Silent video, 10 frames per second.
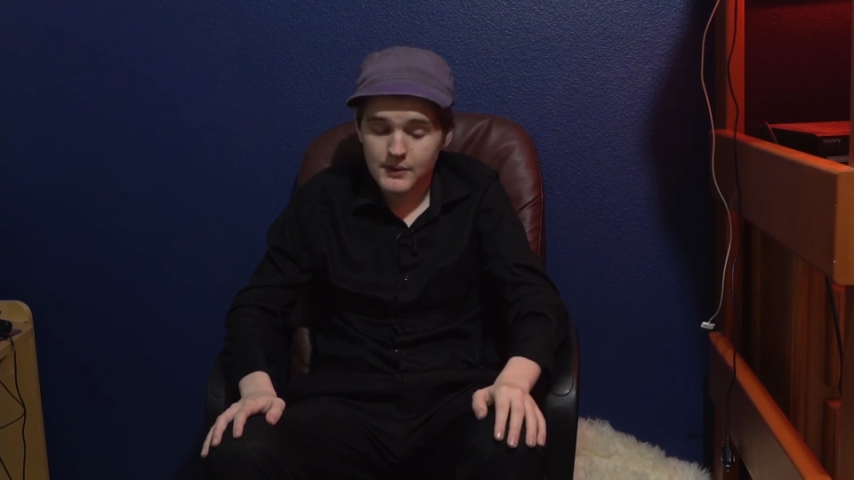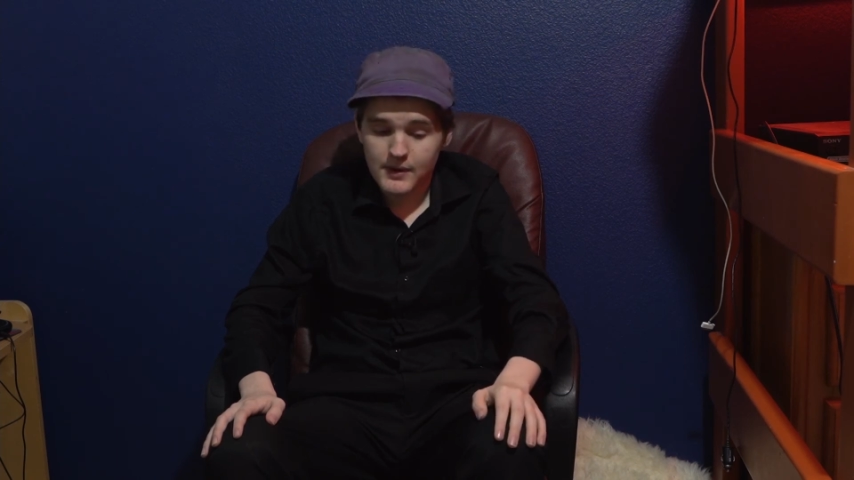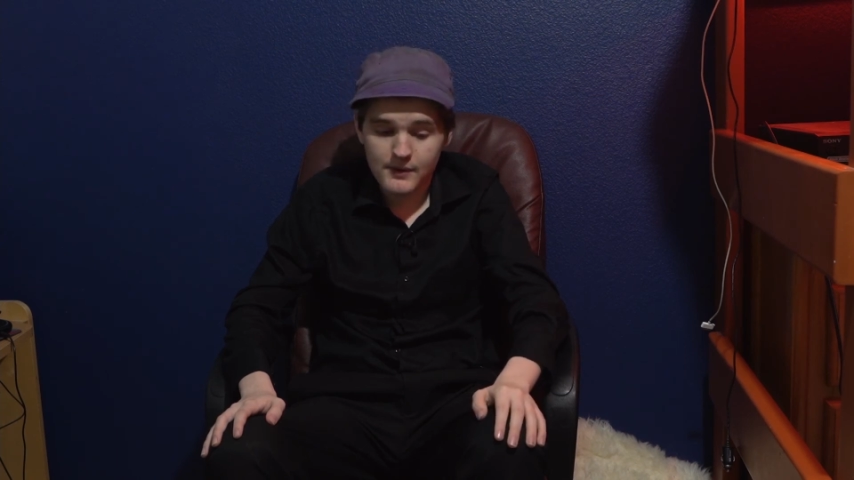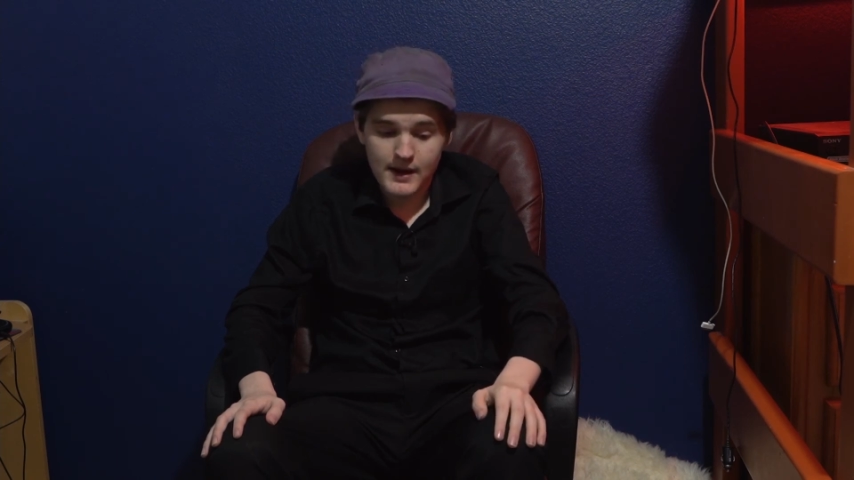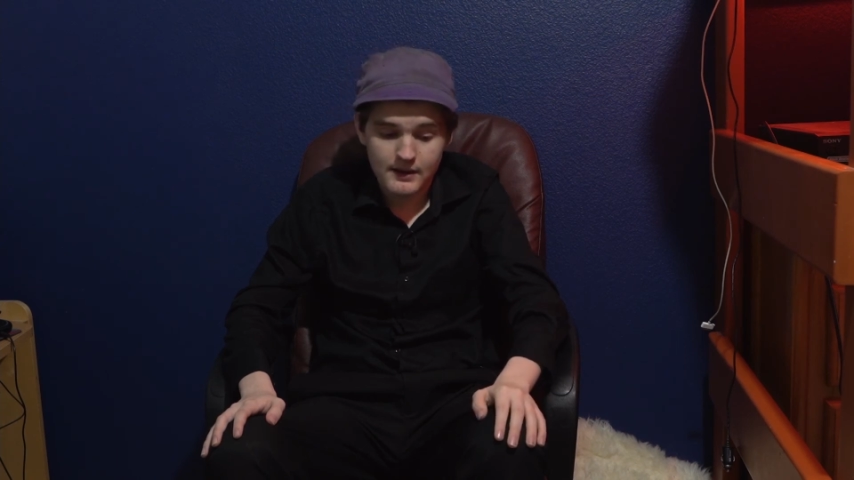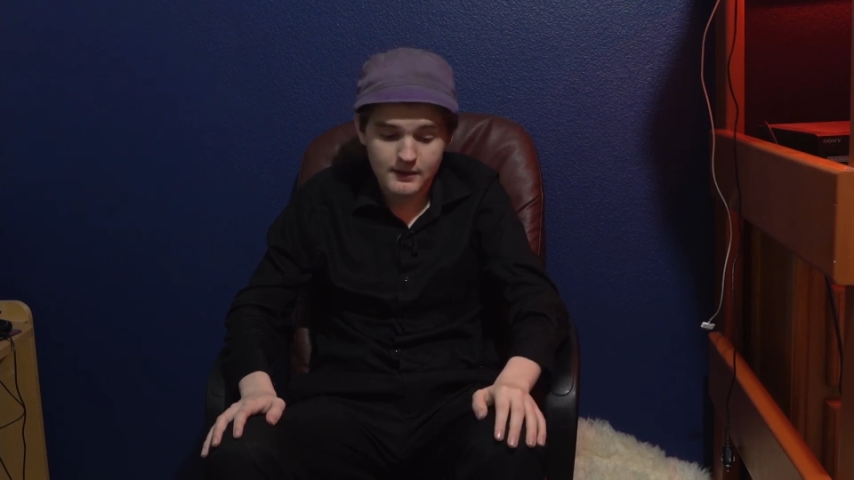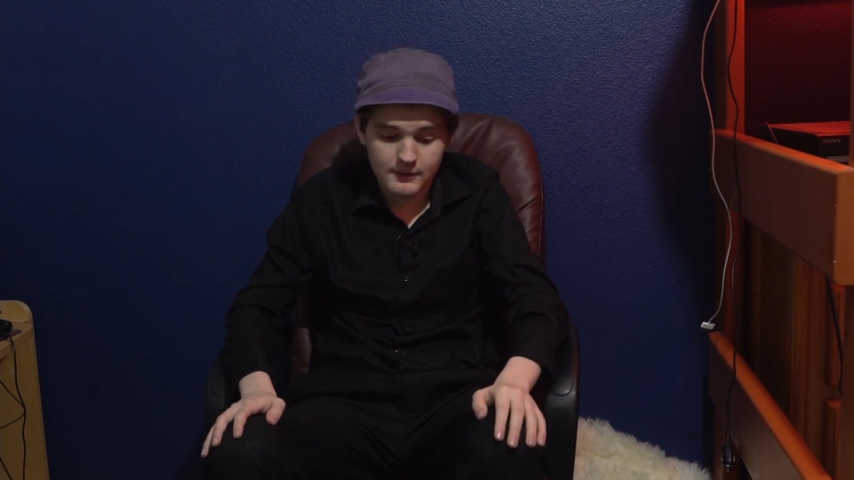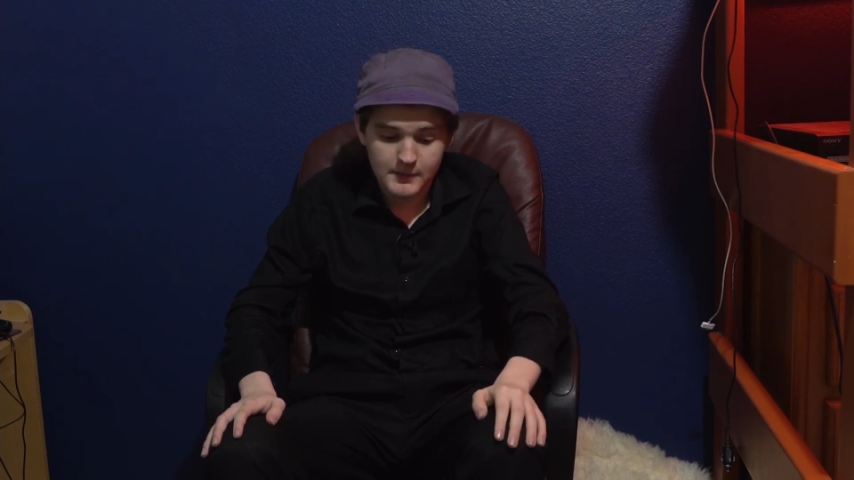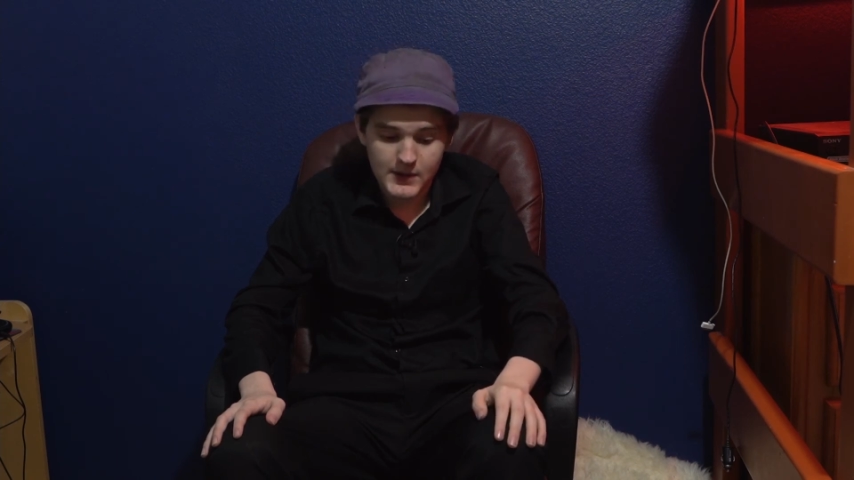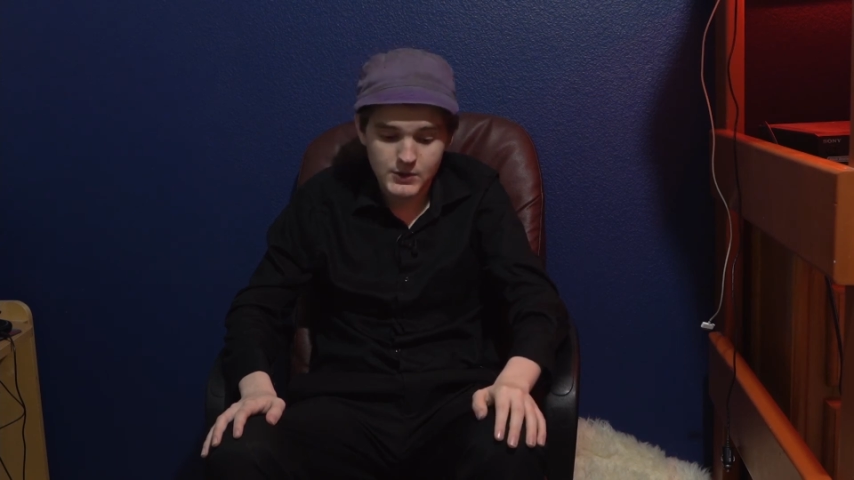regret
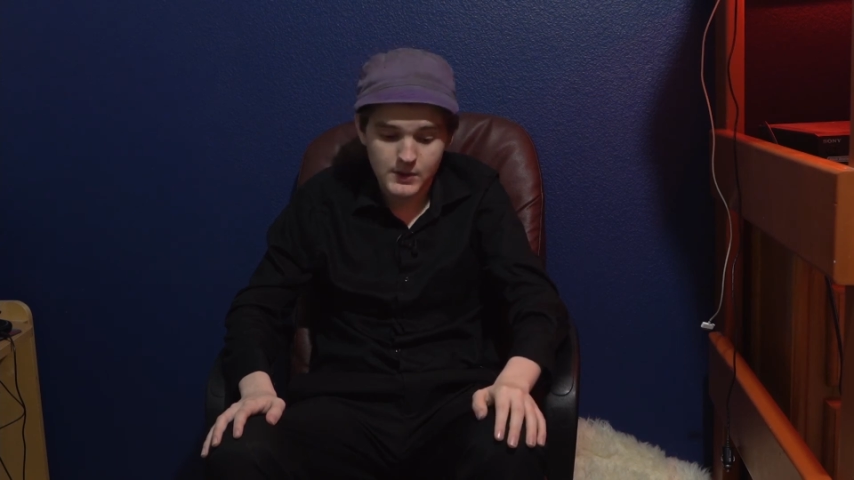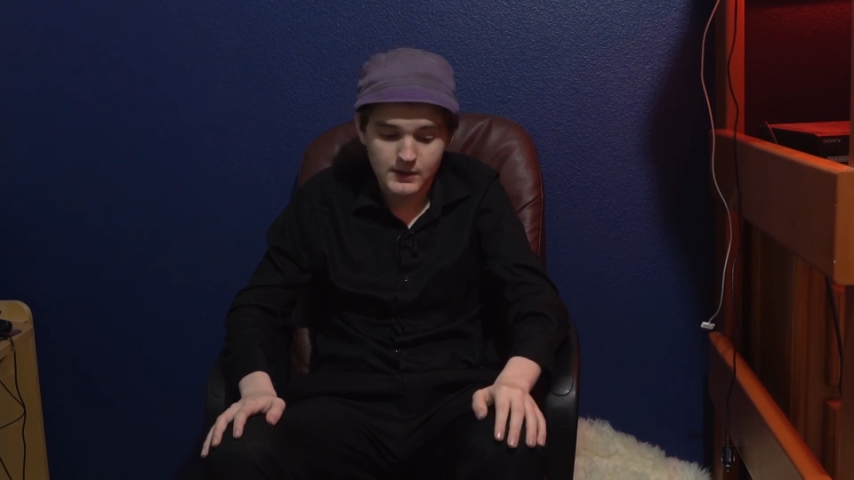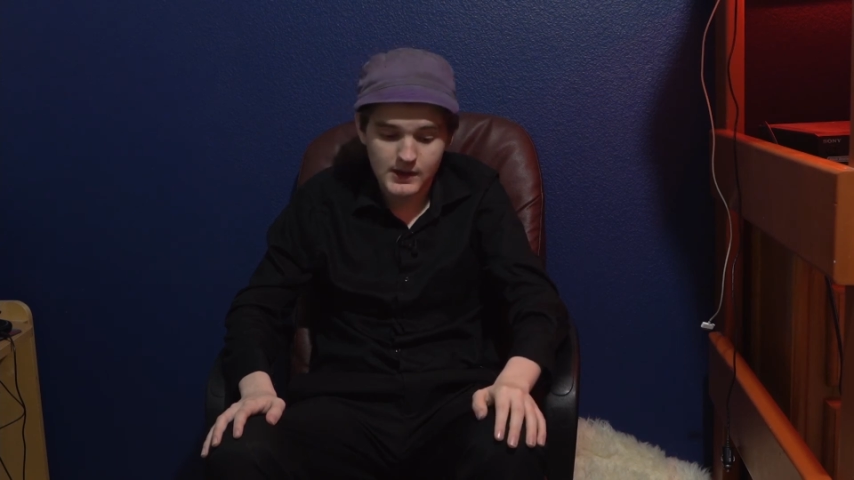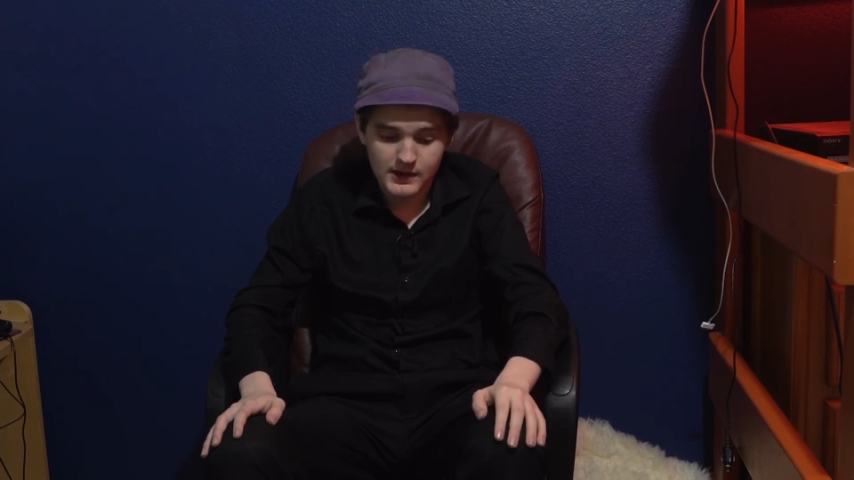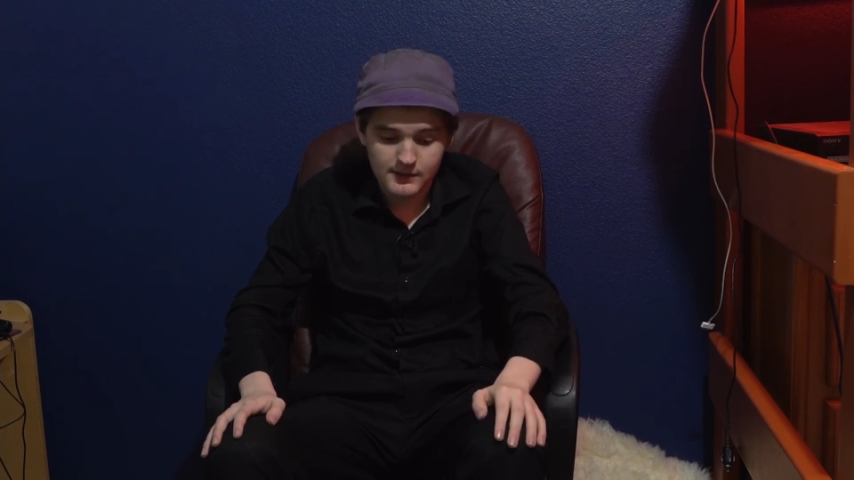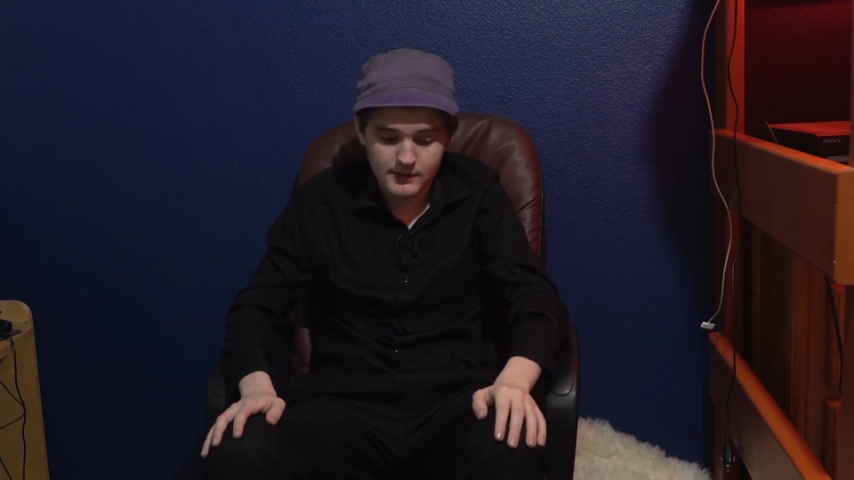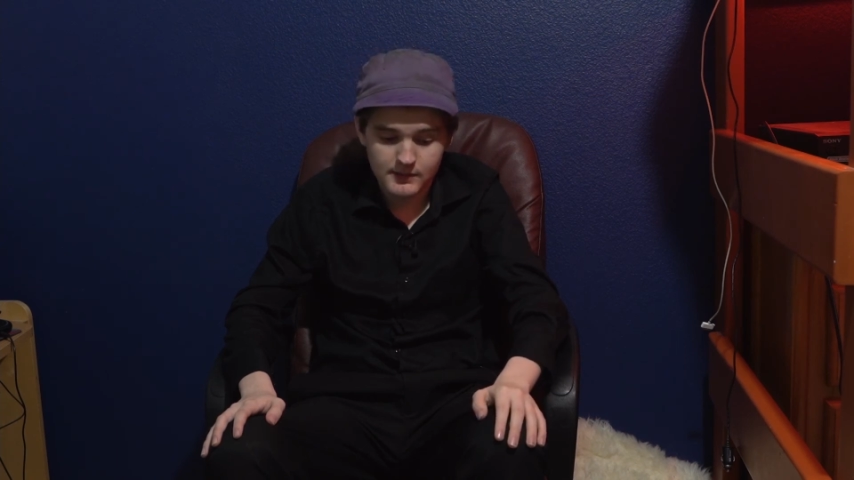of my short life.